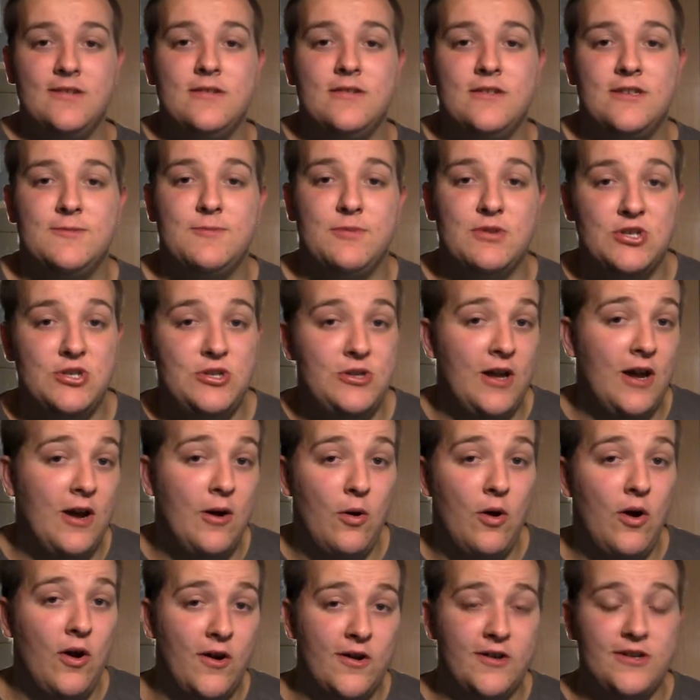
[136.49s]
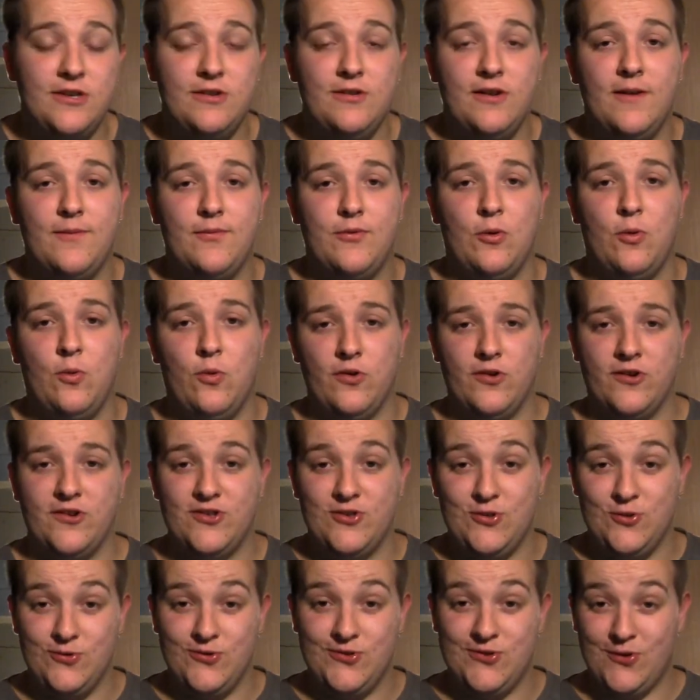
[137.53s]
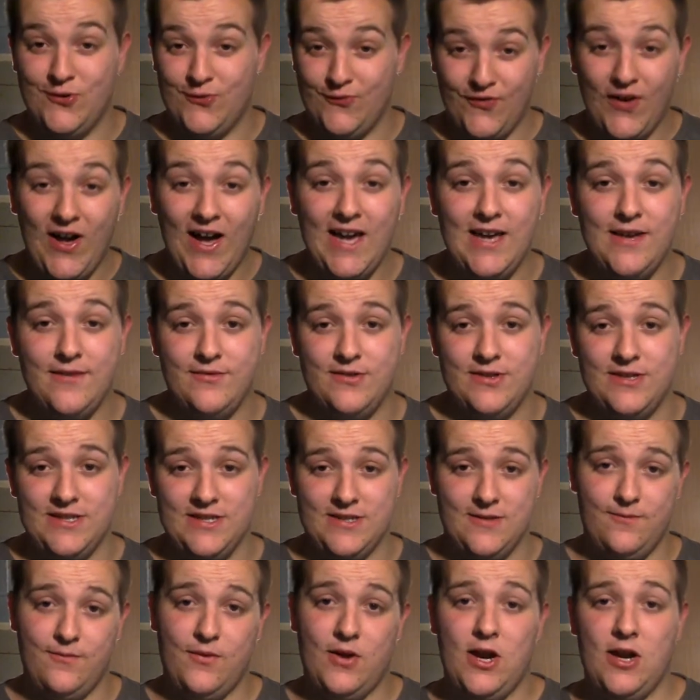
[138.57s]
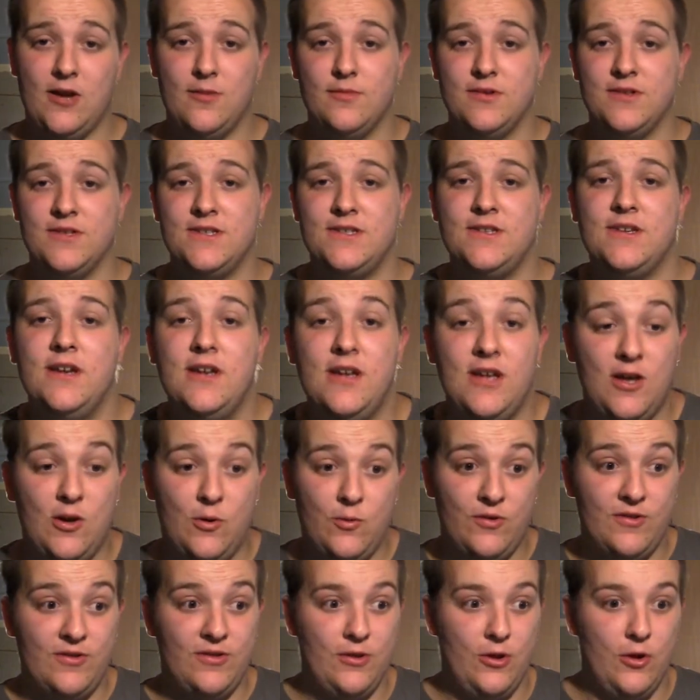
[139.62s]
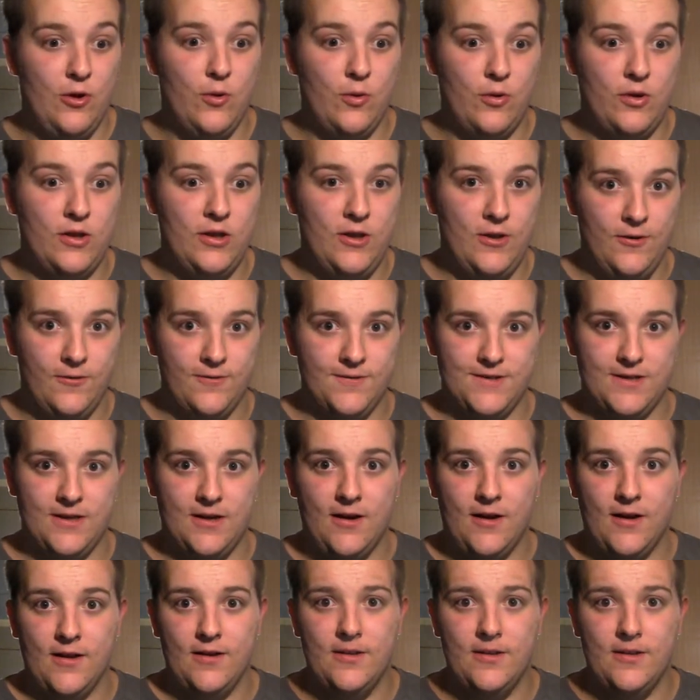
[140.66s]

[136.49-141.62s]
Especially how hard you'd have to work to survive in these environments with no clothes on.